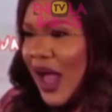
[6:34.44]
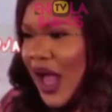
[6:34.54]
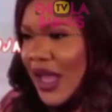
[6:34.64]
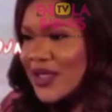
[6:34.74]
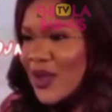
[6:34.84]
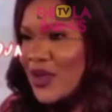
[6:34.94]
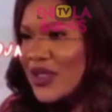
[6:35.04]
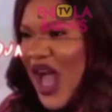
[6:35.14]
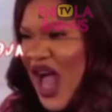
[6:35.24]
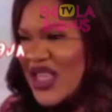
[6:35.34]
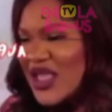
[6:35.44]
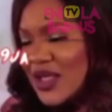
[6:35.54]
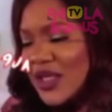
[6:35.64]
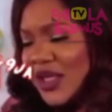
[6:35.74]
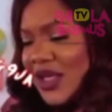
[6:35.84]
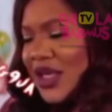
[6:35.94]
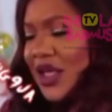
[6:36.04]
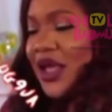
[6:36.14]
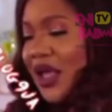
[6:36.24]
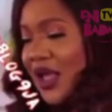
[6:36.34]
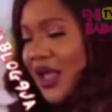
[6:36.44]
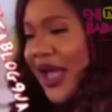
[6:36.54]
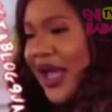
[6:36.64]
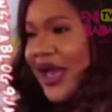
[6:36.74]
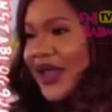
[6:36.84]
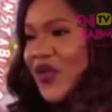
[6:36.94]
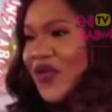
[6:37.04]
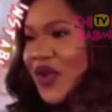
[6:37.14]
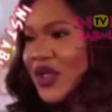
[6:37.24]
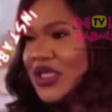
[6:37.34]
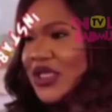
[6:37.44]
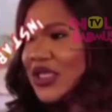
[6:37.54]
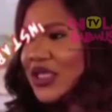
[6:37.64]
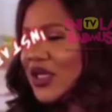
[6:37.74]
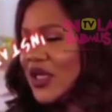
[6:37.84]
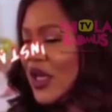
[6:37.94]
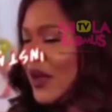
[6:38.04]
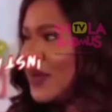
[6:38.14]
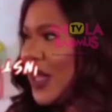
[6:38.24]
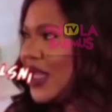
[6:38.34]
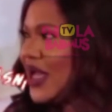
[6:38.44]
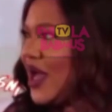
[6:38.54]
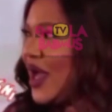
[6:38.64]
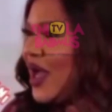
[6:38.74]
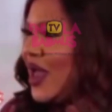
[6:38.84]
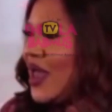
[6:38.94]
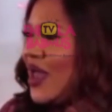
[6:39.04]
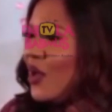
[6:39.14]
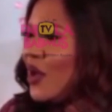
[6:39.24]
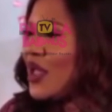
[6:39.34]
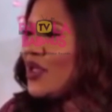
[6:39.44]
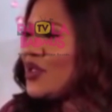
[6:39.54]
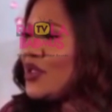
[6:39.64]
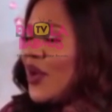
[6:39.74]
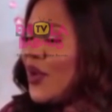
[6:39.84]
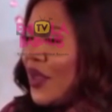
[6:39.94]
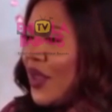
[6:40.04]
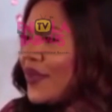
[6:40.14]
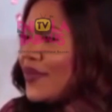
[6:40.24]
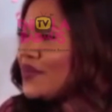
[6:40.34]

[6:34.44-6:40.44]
At close at Gegere to forty. I'm like, ah. Kola just said, okay.